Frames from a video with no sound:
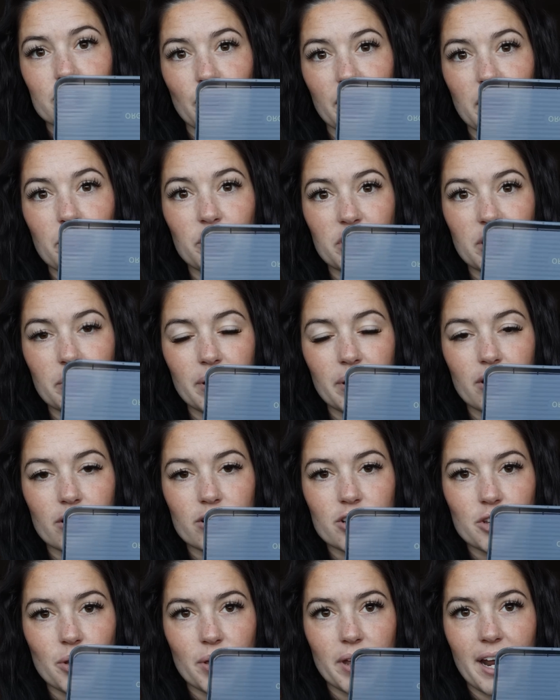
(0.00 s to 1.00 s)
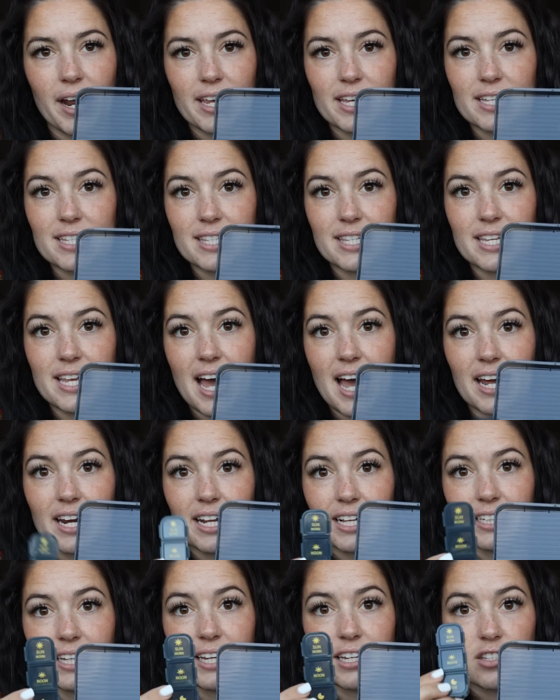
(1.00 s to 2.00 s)
so I can put them in there so that I can see at
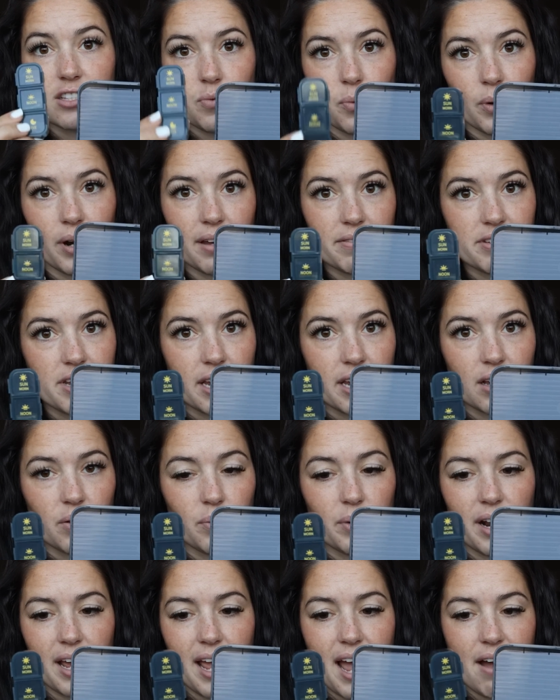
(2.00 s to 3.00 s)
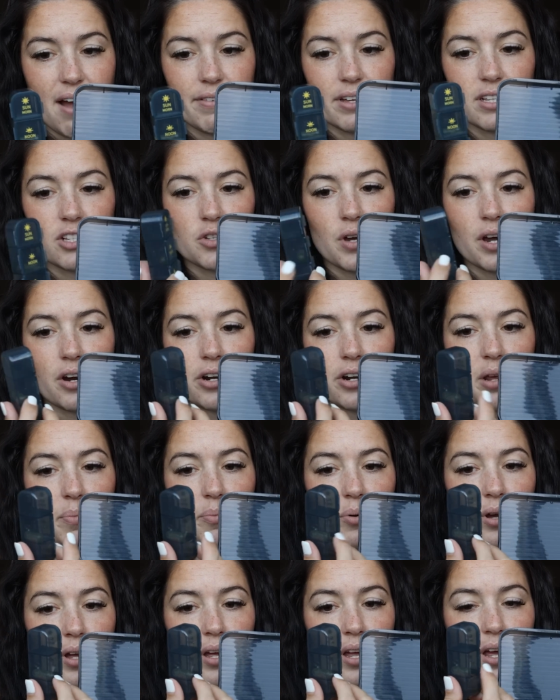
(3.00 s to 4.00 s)
a glance what I've taken, what I haven't. So I already
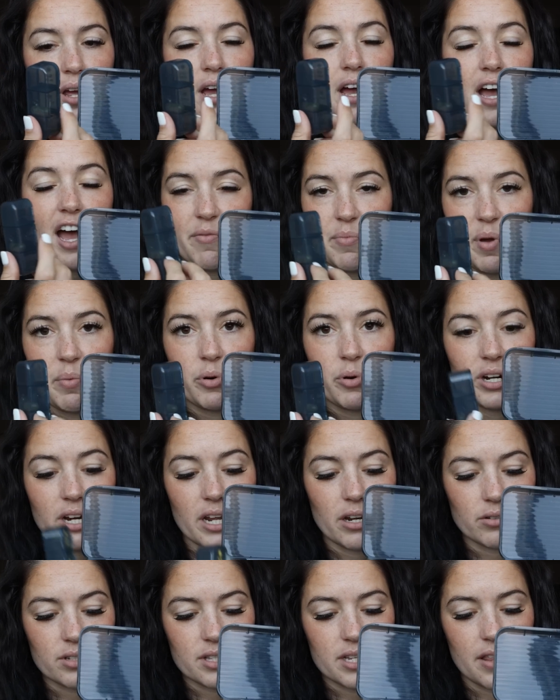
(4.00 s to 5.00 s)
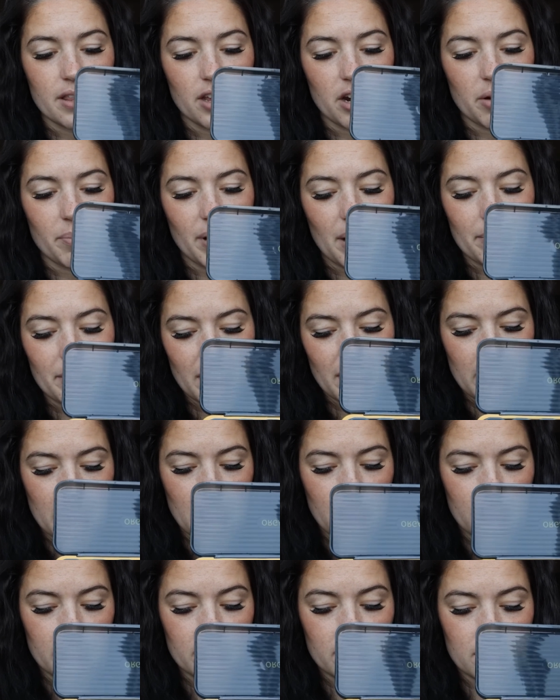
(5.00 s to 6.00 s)
have my prenatals in there, but I'm gonna
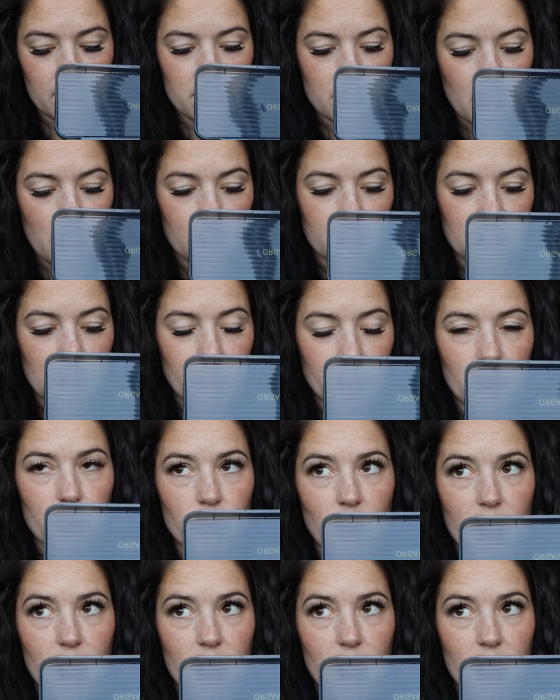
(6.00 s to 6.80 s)
get this stocked up and